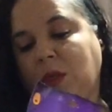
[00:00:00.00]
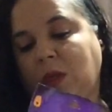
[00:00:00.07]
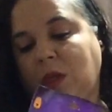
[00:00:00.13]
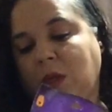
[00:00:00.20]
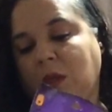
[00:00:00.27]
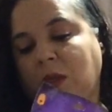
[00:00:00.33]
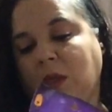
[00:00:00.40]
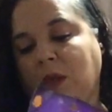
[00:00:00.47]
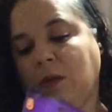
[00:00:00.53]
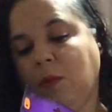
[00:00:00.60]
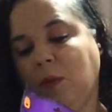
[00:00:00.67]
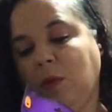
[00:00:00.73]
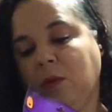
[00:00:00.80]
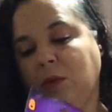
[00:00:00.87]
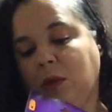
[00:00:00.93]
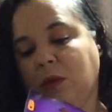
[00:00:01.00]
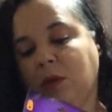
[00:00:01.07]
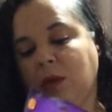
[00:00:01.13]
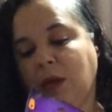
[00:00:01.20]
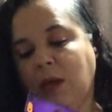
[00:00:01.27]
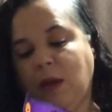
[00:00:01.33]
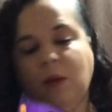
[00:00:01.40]
And I think I'm only
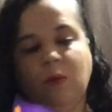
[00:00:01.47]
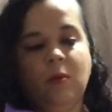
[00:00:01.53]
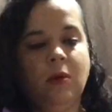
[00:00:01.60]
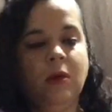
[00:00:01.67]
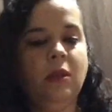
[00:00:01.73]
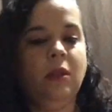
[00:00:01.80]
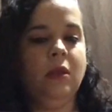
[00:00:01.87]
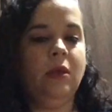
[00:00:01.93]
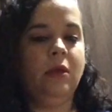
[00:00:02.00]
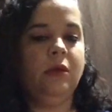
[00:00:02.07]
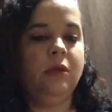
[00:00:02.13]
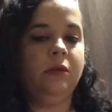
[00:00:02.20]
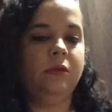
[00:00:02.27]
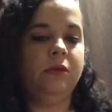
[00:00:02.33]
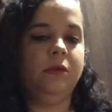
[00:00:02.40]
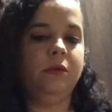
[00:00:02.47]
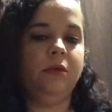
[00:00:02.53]
going to add one of these